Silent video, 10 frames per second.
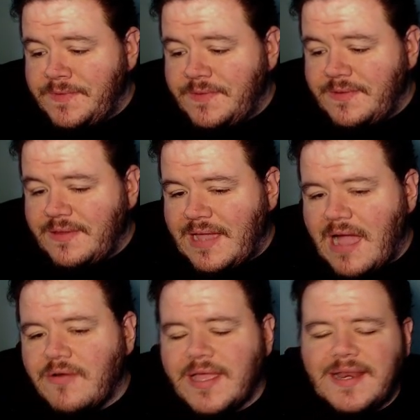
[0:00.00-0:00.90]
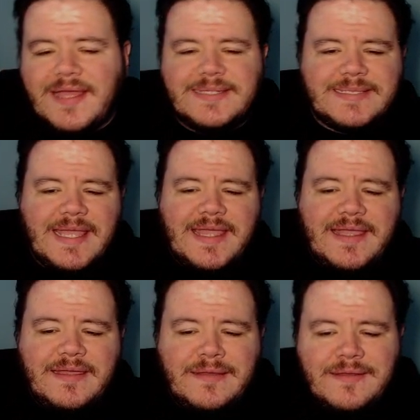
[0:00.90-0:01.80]
how can I
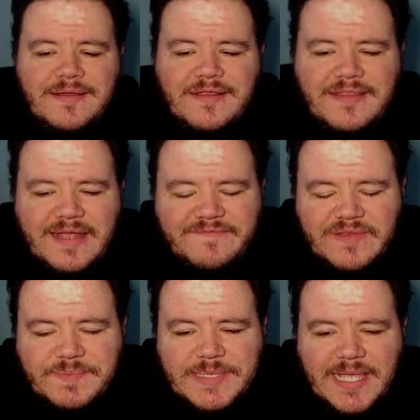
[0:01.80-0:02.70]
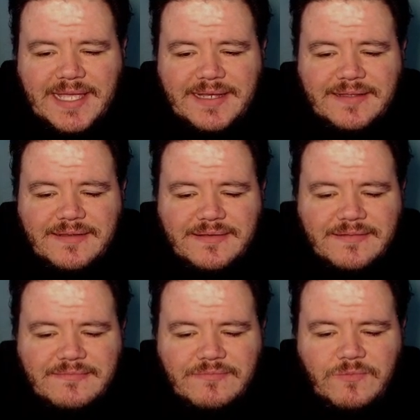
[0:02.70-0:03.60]
say that Flipside
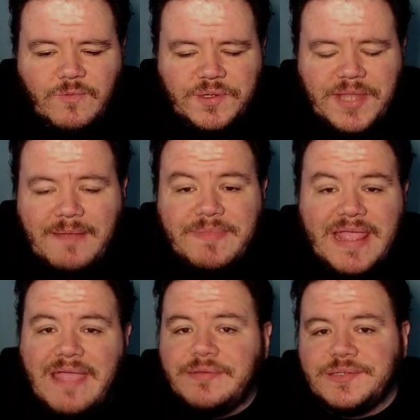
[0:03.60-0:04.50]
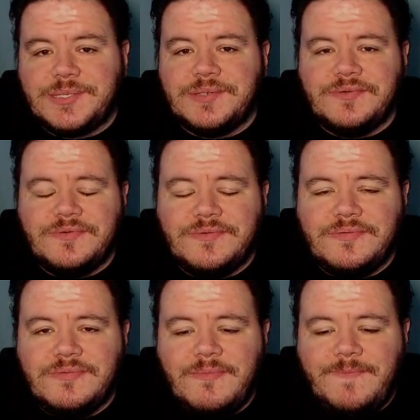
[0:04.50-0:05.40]
will not be able to
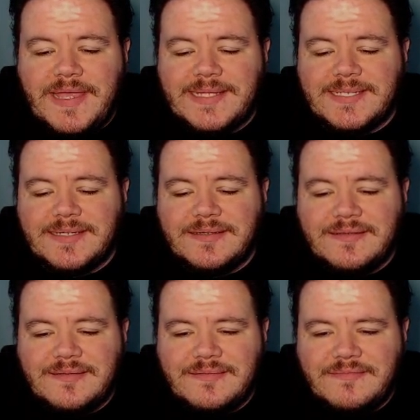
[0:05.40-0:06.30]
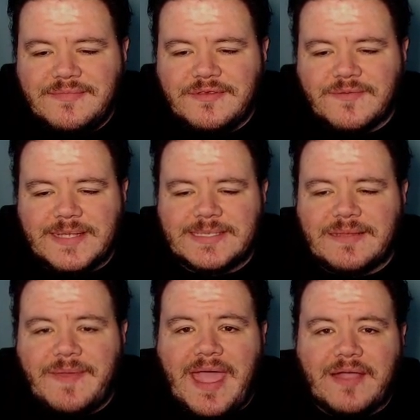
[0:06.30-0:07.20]
beat the rest of the
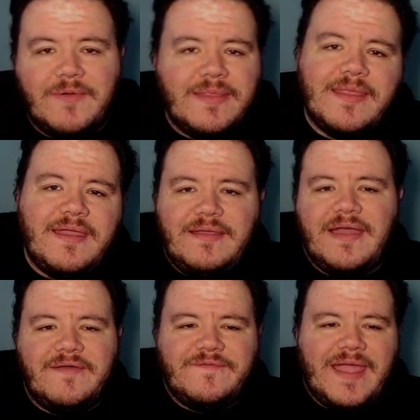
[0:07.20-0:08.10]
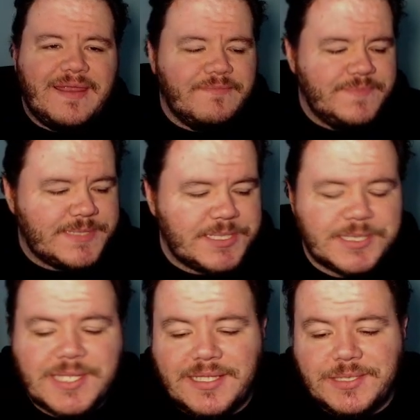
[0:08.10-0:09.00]
pack when they have had such a
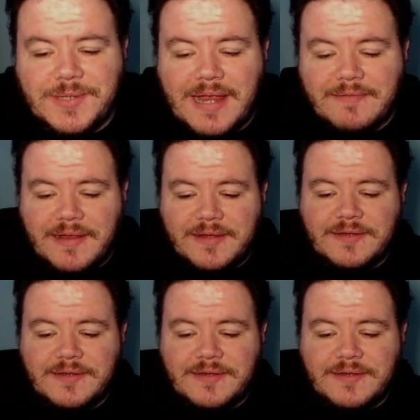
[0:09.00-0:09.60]
solid track record?